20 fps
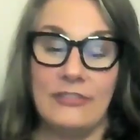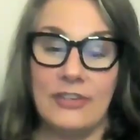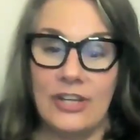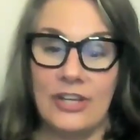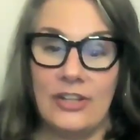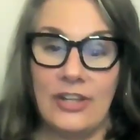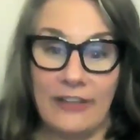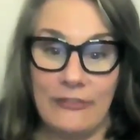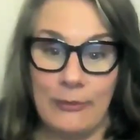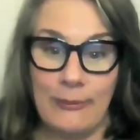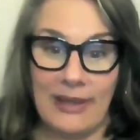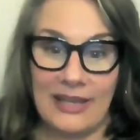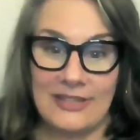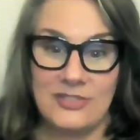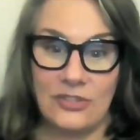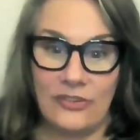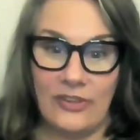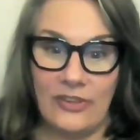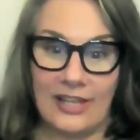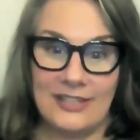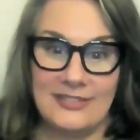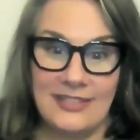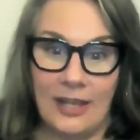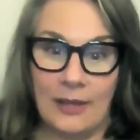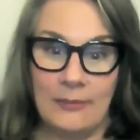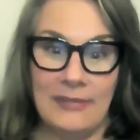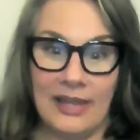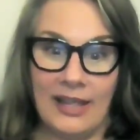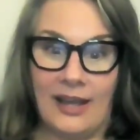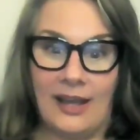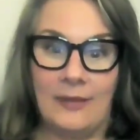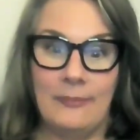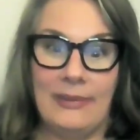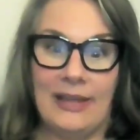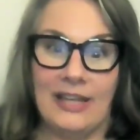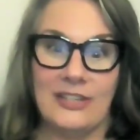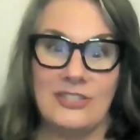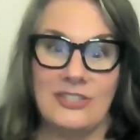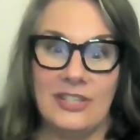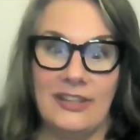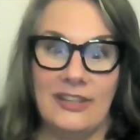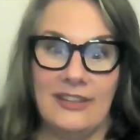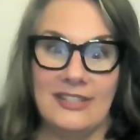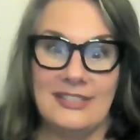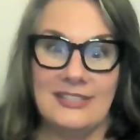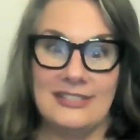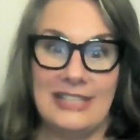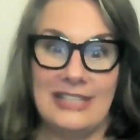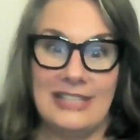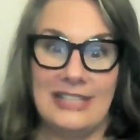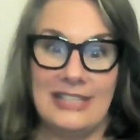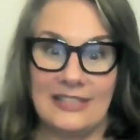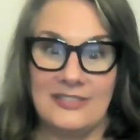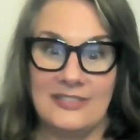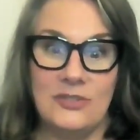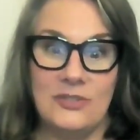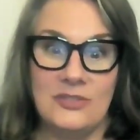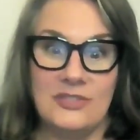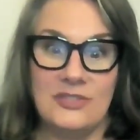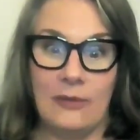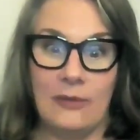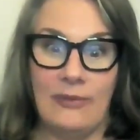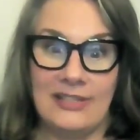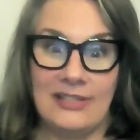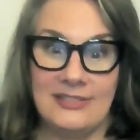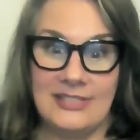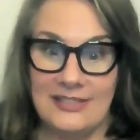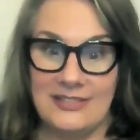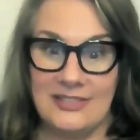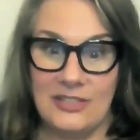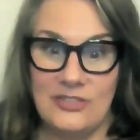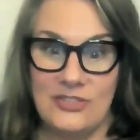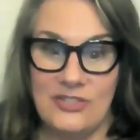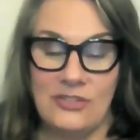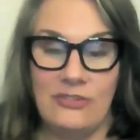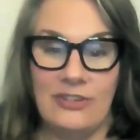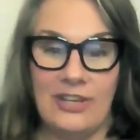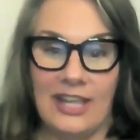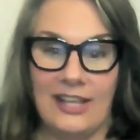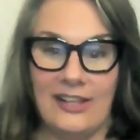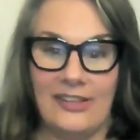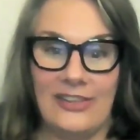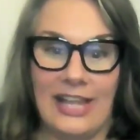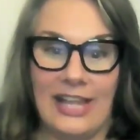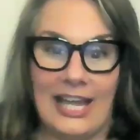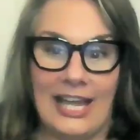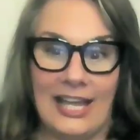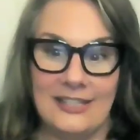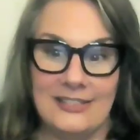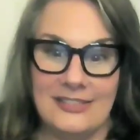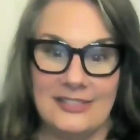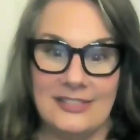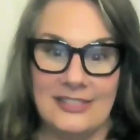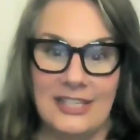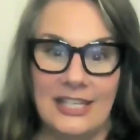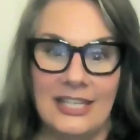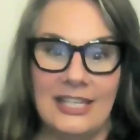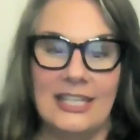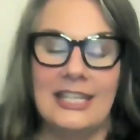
I have a master class coming up actually this next Tuesday, Wednesday. It's a 2-day class.